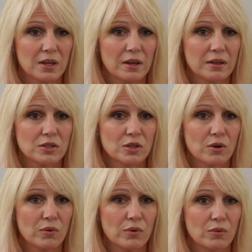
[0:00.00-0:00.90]
And
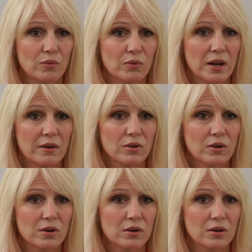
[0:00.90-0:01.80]
so
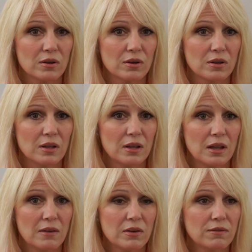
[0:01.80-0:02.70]
whatever,
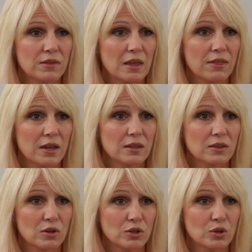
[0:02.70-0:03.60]
even if they think
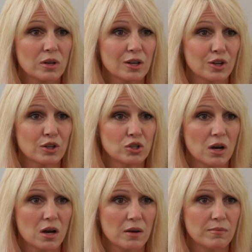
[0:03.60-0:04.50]
that they're doing a good
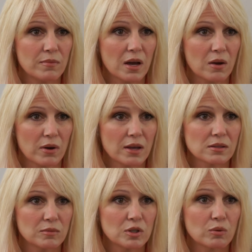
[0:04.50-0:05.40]
job, I would ask
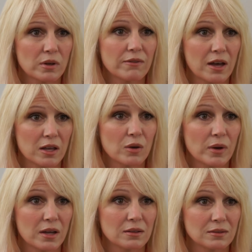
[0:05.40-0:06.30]
them to
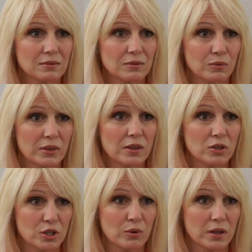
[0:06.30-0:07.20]
reevaluate what they're
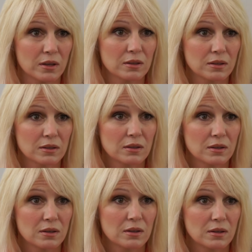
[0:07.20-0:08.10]
doing,
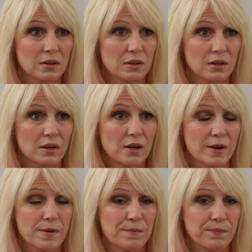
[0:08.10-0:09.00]

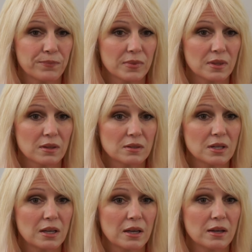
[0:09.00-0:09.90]

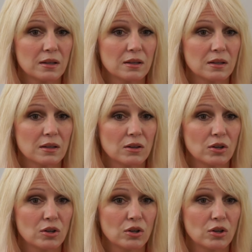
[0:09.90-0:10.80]
to get
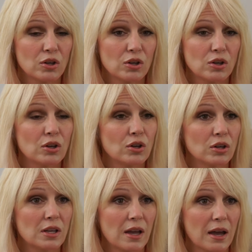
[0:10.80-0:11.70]

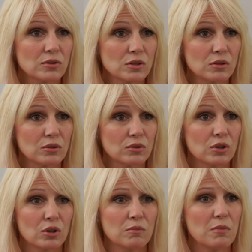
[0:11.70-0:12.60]
good counsel,
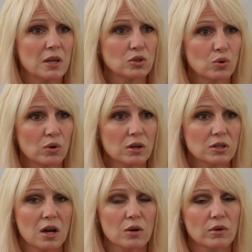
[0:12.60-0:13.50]
good mentor,
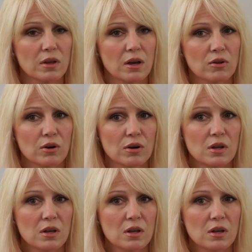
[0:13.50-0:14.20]
talk with other